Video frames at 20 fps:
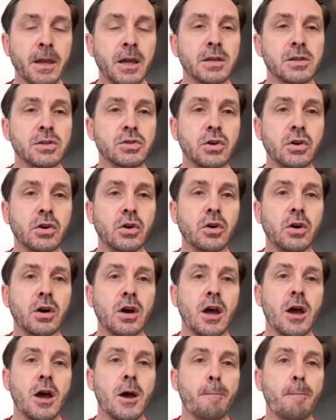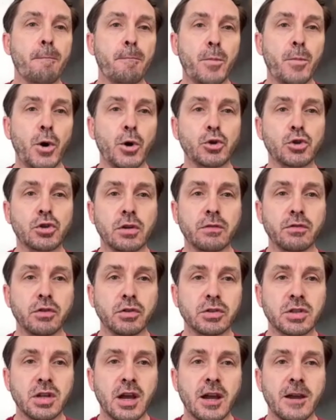So most of the
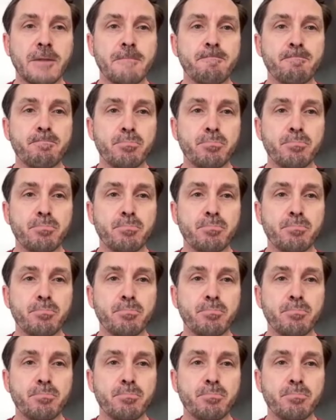time,